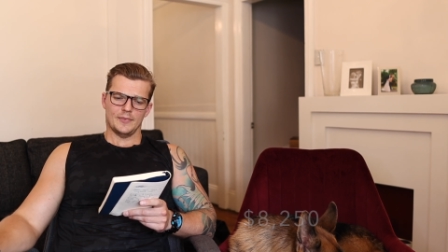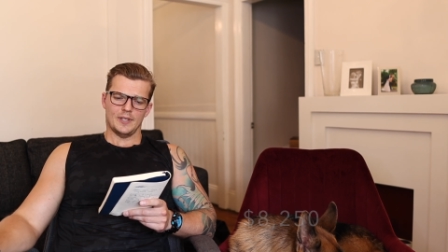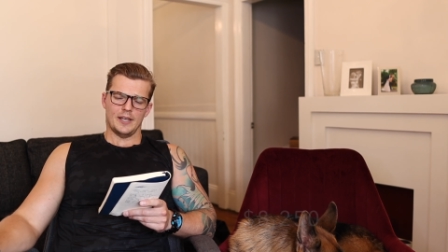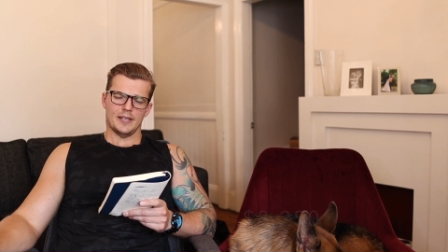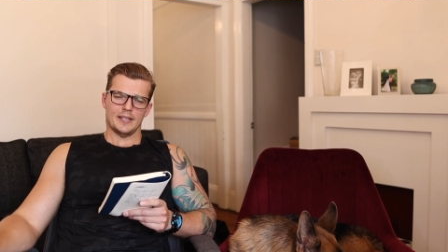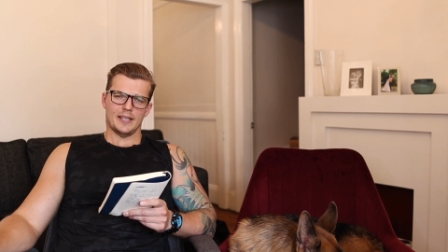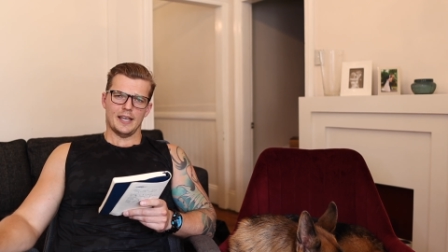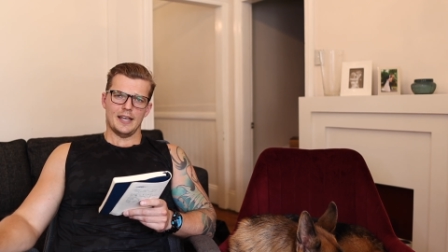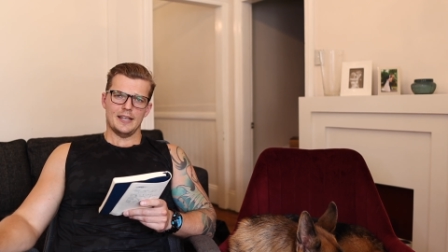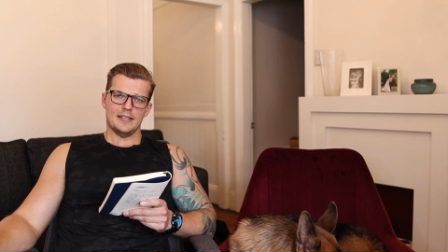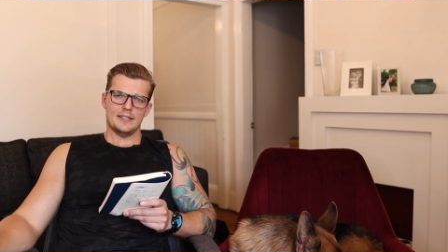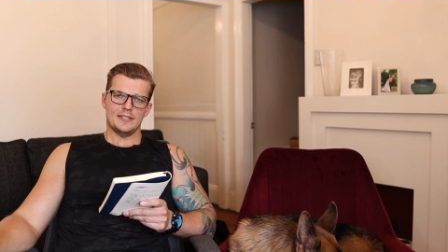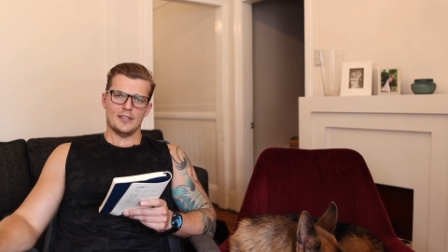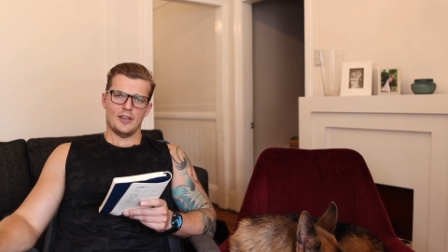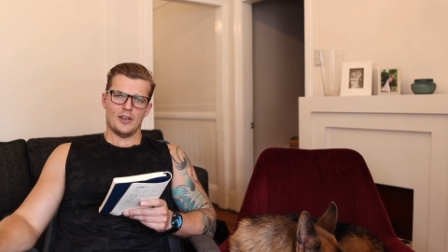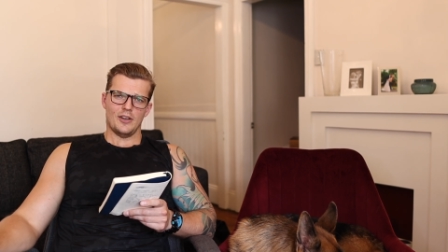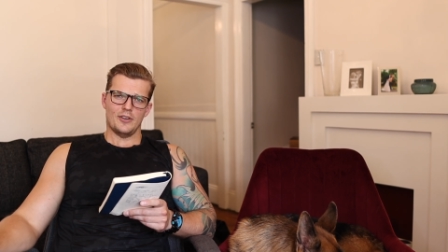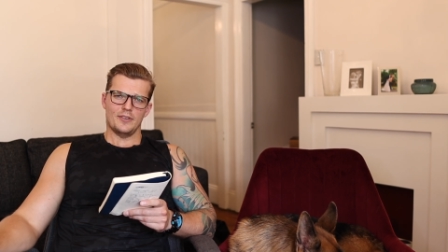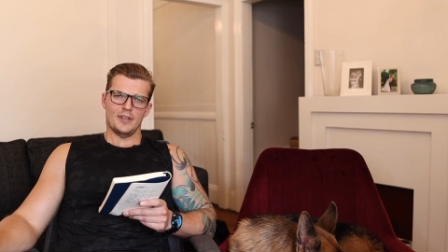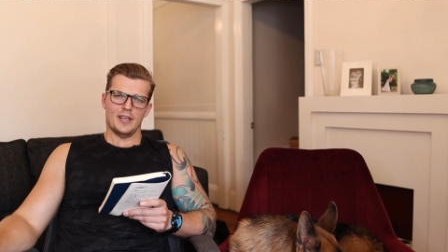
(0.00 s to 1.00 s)
Okay,
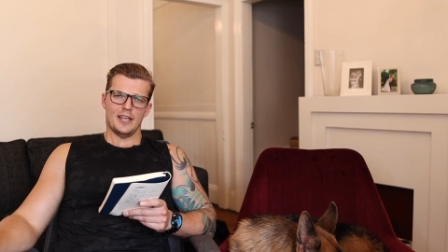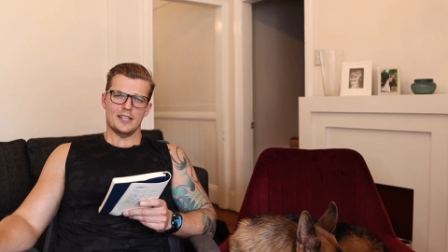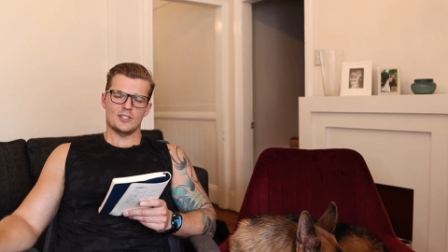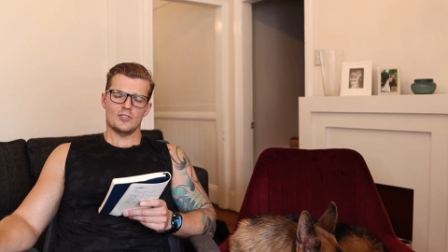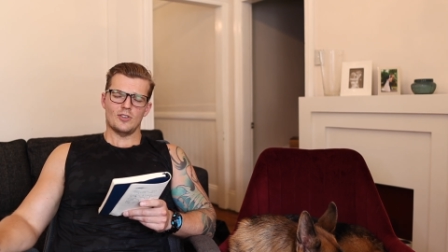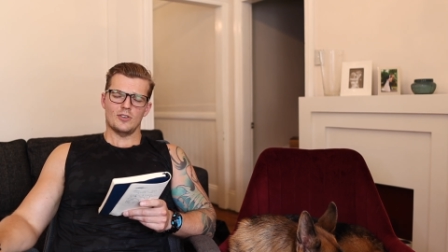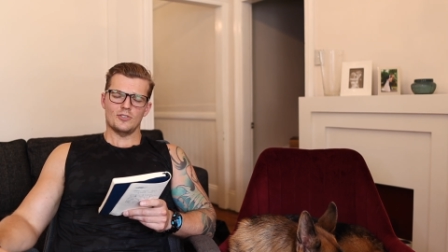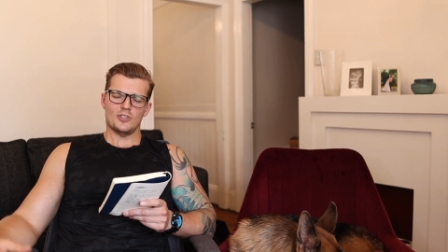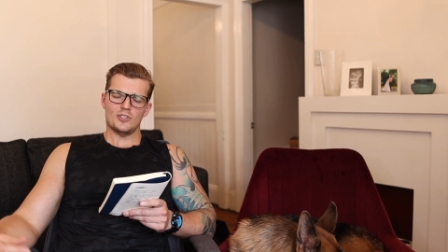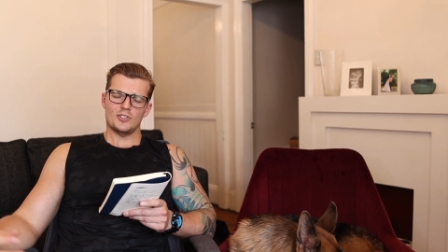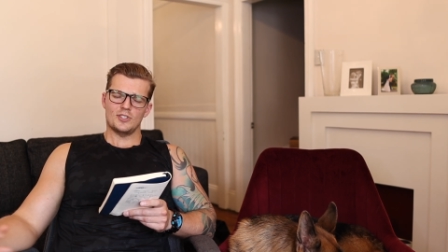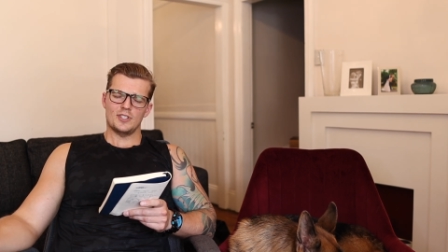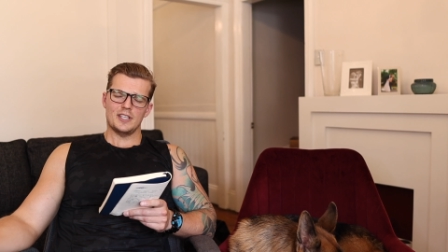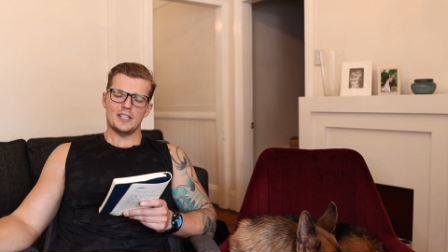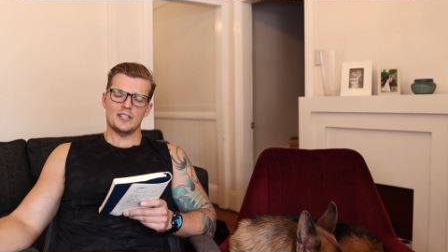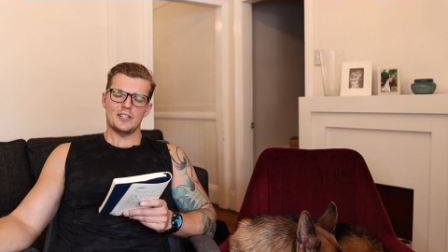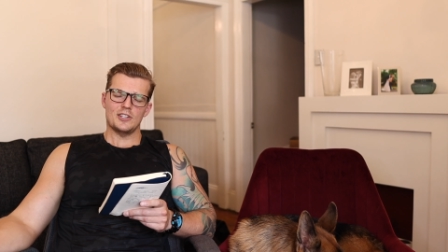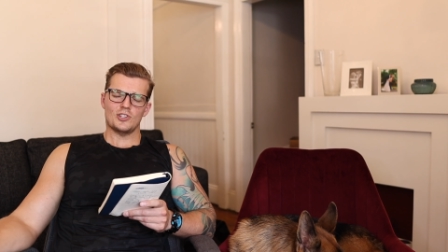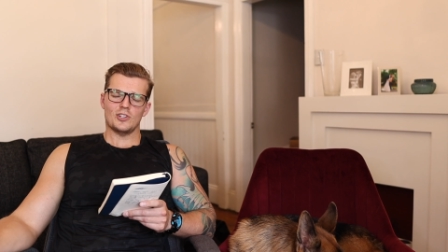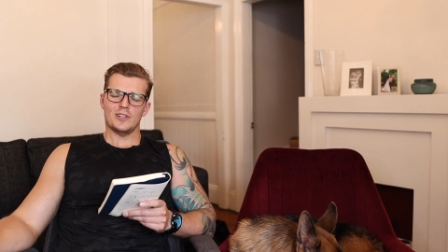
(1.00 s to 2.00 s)
so it's not just the
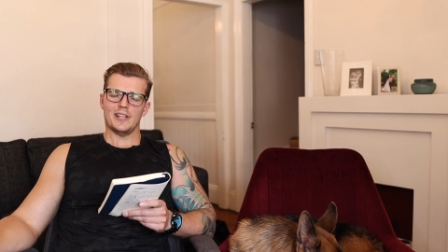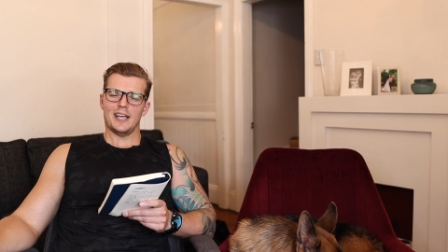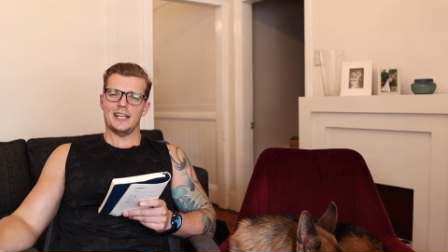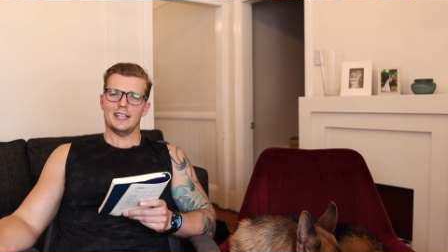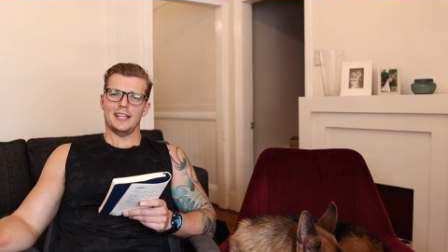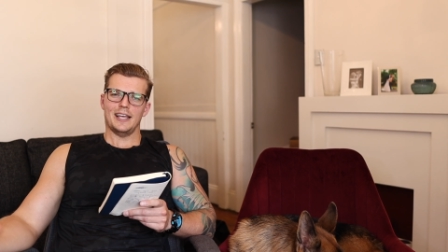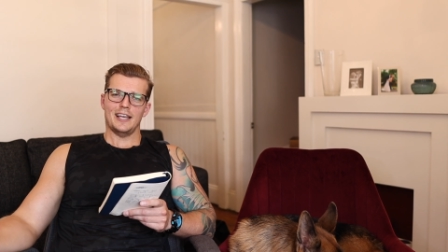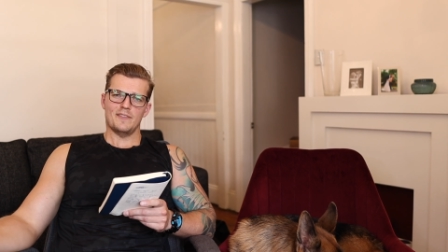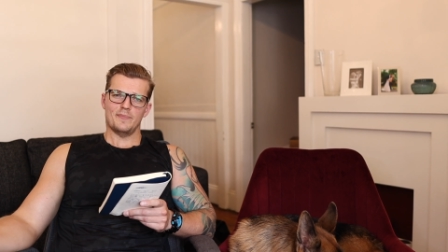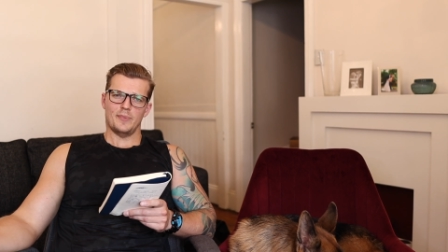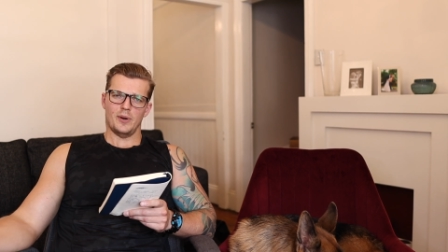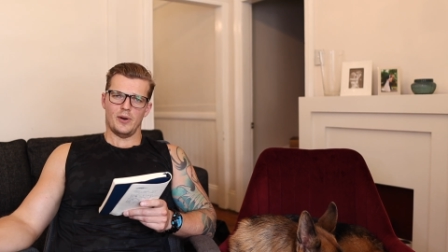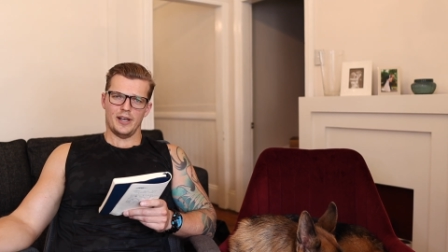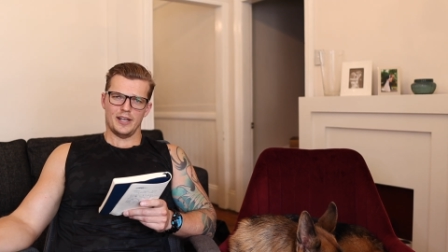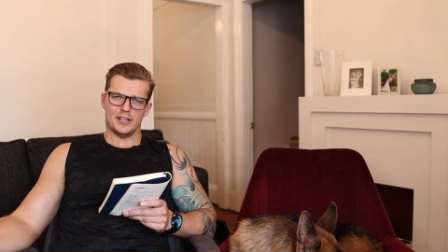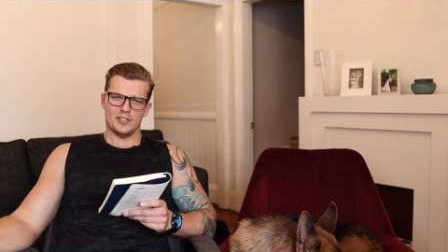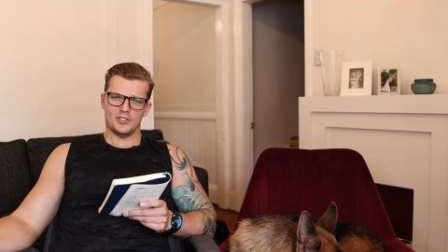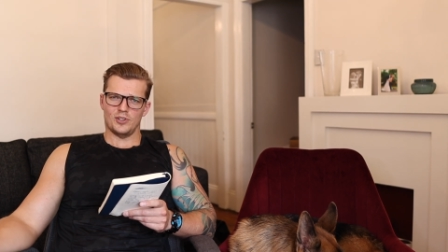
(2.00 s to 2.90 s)
initial outlay of buying a